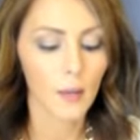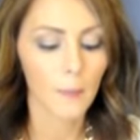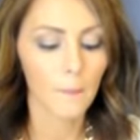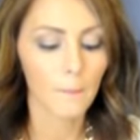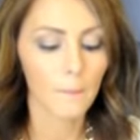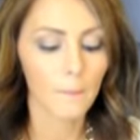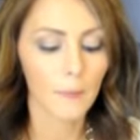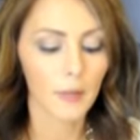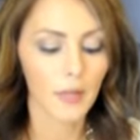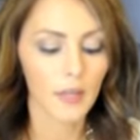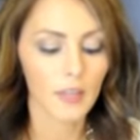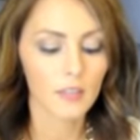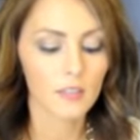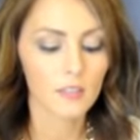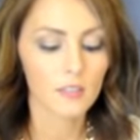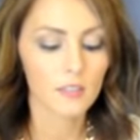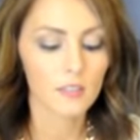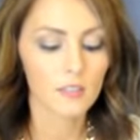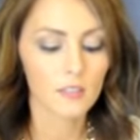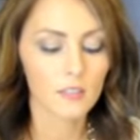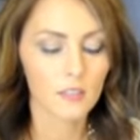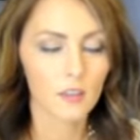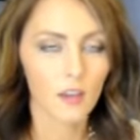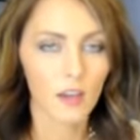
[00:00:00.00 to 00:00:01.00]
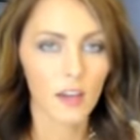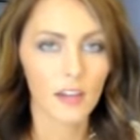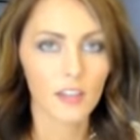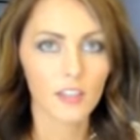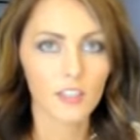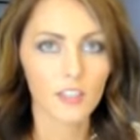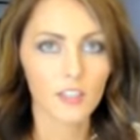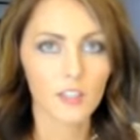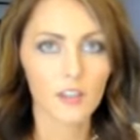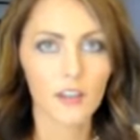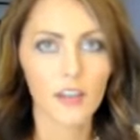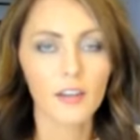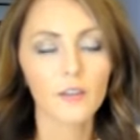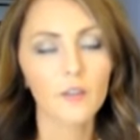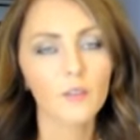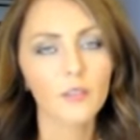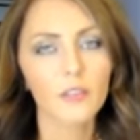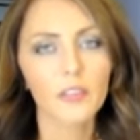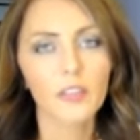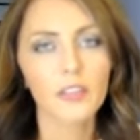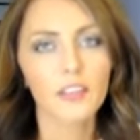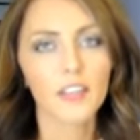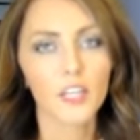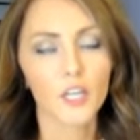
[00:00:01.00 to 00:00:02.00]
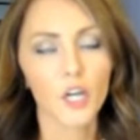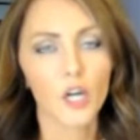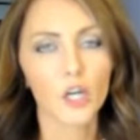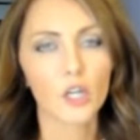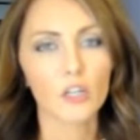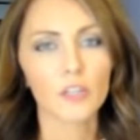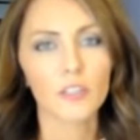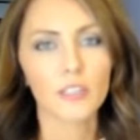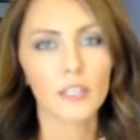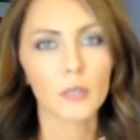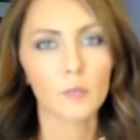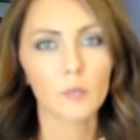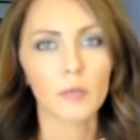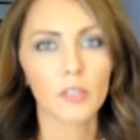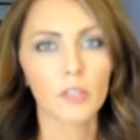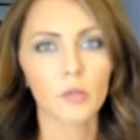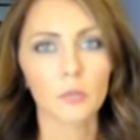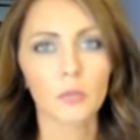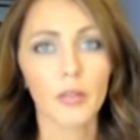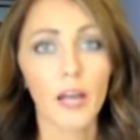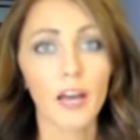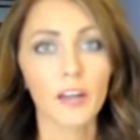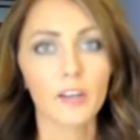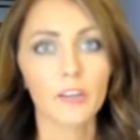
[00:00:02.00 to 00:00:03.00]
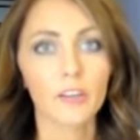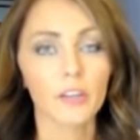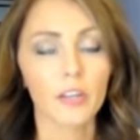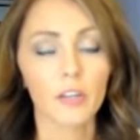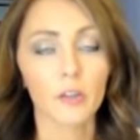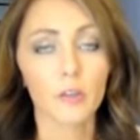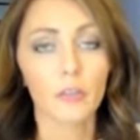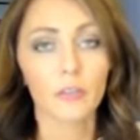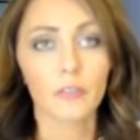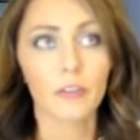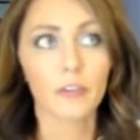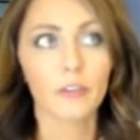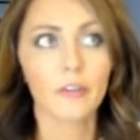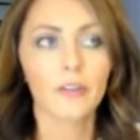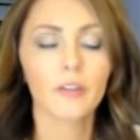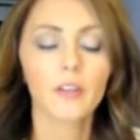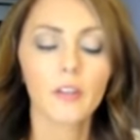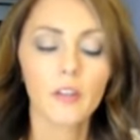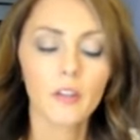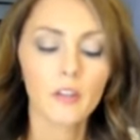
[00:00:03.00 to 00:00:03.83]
But I don't think it could hurt keeping your bladder healthier.